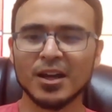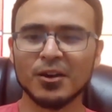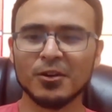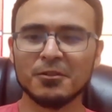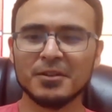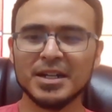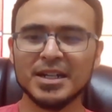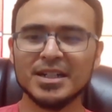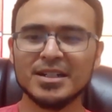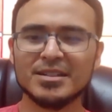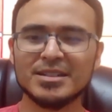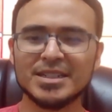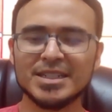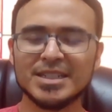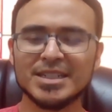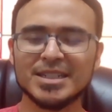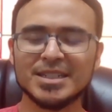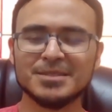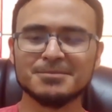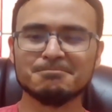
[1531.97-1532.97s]
Well,
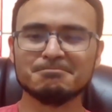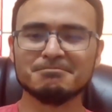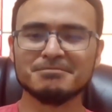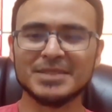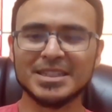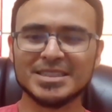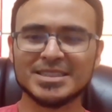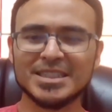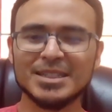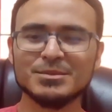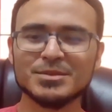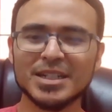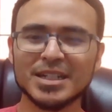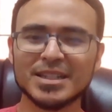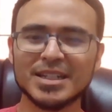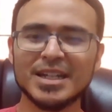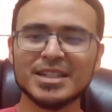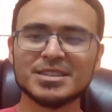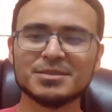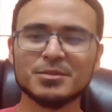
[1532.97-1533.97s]
um, it seems like
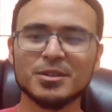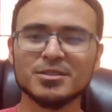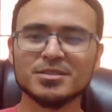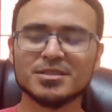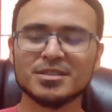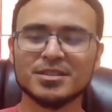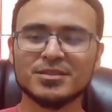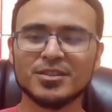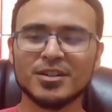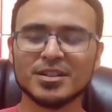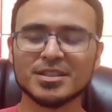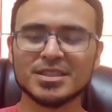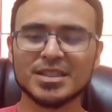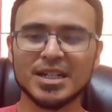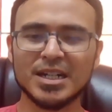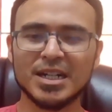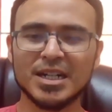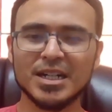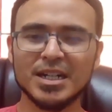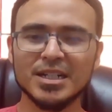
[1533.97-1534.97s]
that's most of our
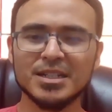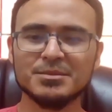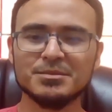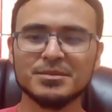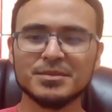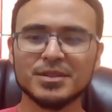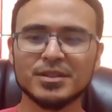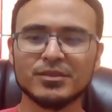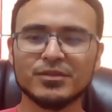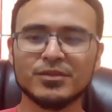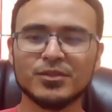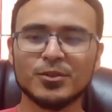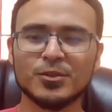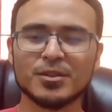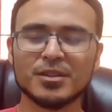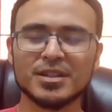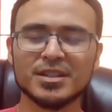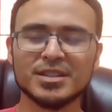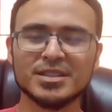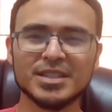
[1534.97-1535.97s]
time for
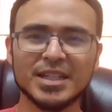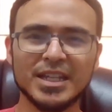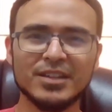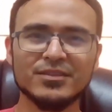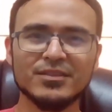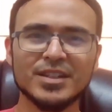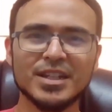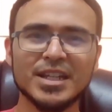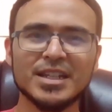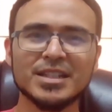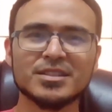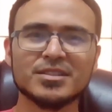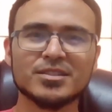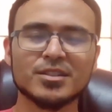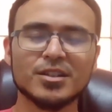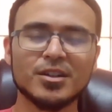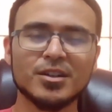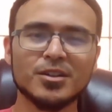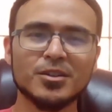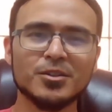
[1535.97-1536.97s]
this evening.
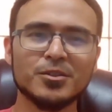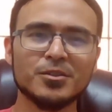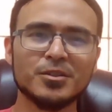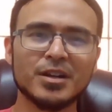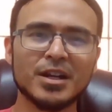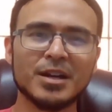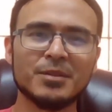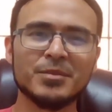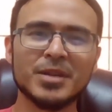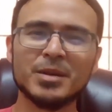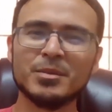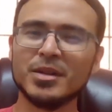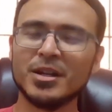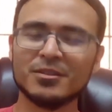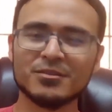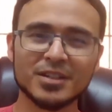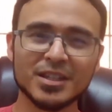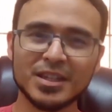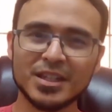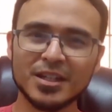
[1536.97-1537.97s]
So uh, maybe I'll
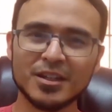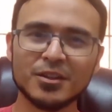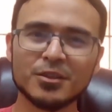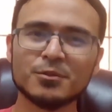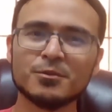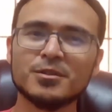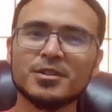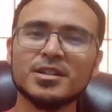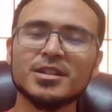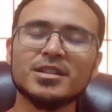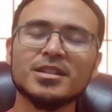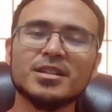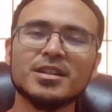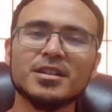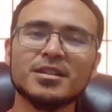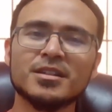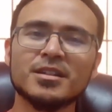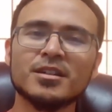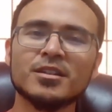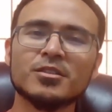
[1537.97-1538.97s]
read the other one,
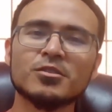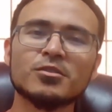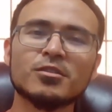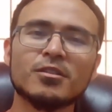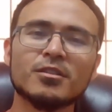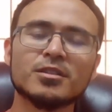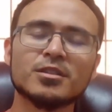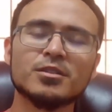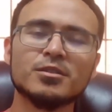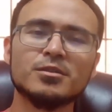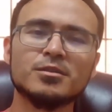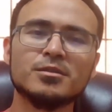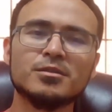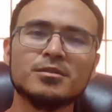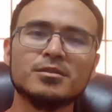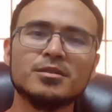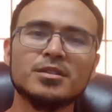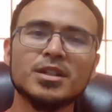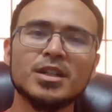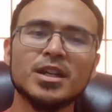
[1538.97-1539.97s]
the other
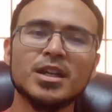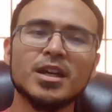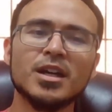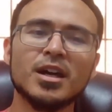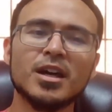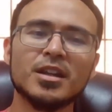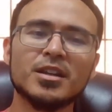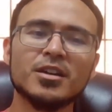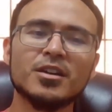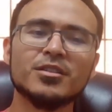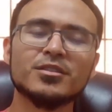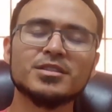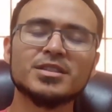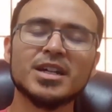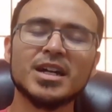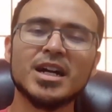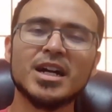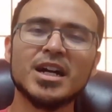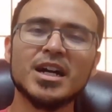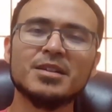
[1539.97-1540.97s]
article, another
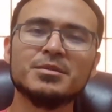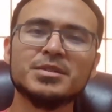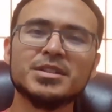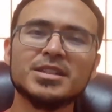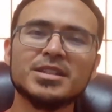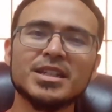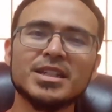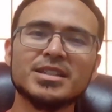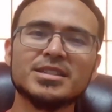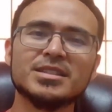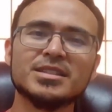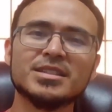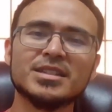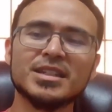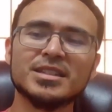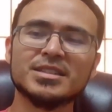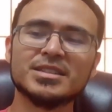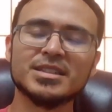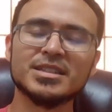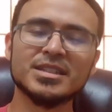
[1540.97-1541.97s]
time. It, it's
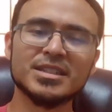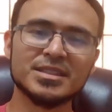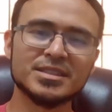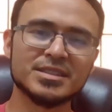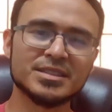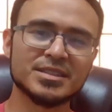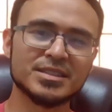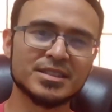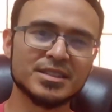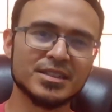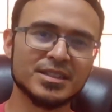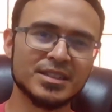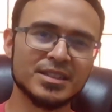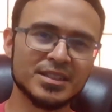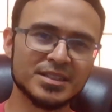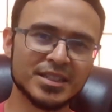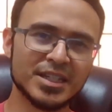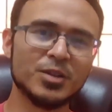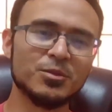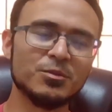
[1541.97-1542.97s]
it's it's
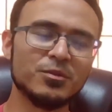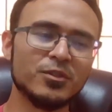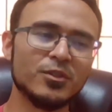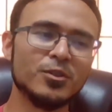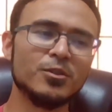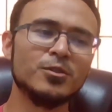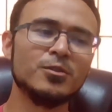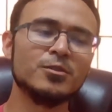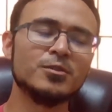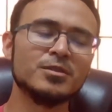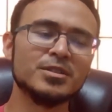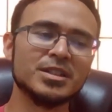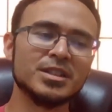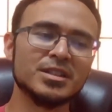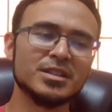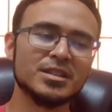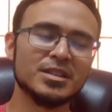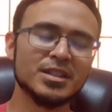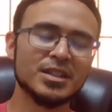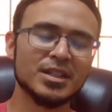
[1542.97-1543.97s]
it's helpful it,